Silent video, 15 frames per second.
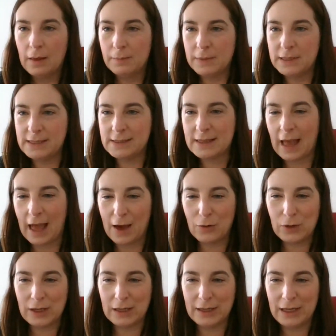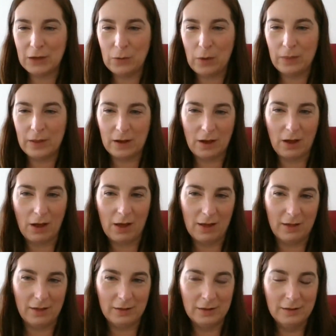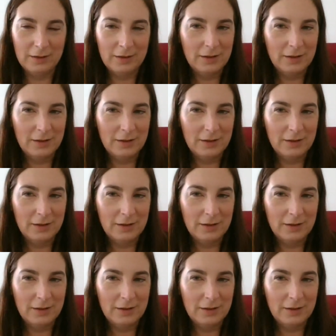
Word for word: Mrs. Cowgill, are you on the call?